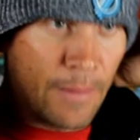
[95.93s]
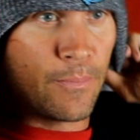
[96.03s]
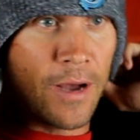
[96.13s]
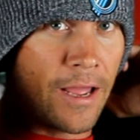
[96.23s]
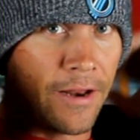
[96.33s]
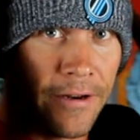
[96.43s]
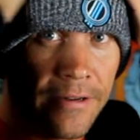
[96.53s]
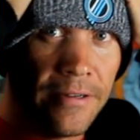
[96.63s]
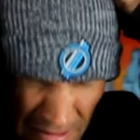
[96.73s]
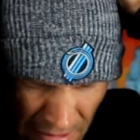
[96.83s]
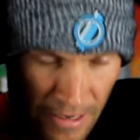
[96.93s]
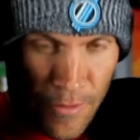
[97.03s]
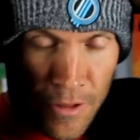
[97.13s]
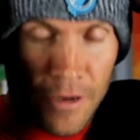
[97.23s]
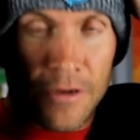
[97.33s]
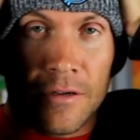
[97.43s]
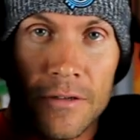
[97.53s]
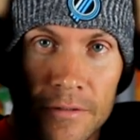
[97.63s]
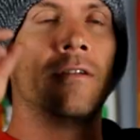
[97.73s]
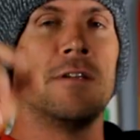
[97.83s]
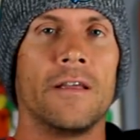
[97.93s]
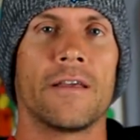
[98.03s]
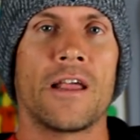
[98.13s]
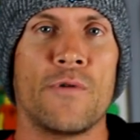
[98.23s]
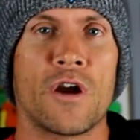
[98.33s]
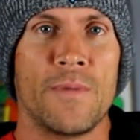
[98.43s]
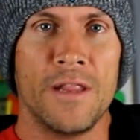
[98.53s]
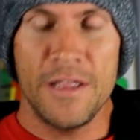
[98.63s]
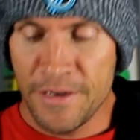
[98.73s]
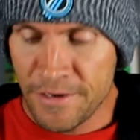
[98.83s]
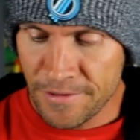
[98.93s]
And but. Have a look. Kind of rocker beanie.